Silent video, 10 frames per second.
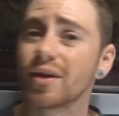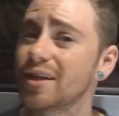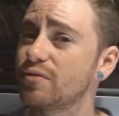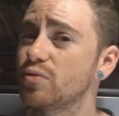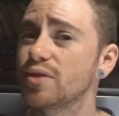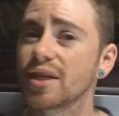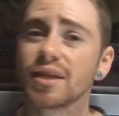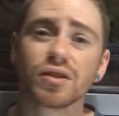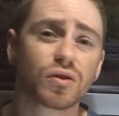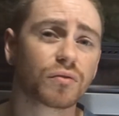and if you
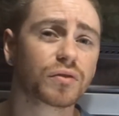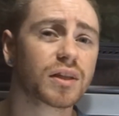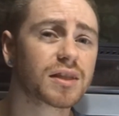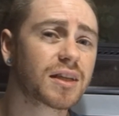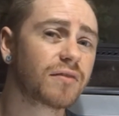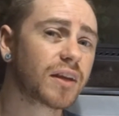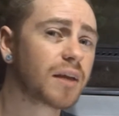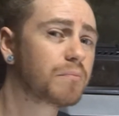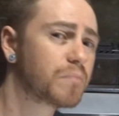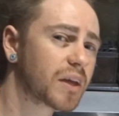did, don't forget to give it
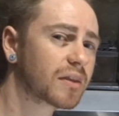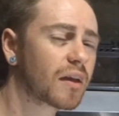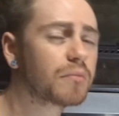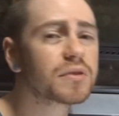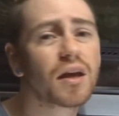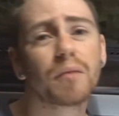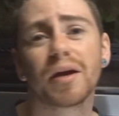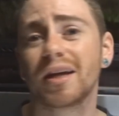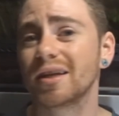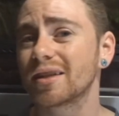a big thumbs up
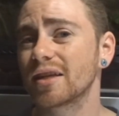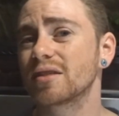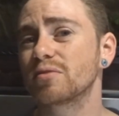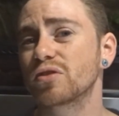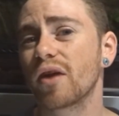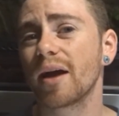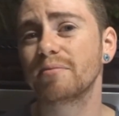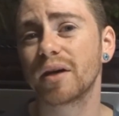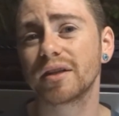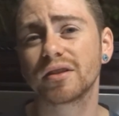and hit that
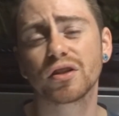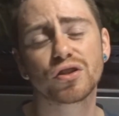subscribe button.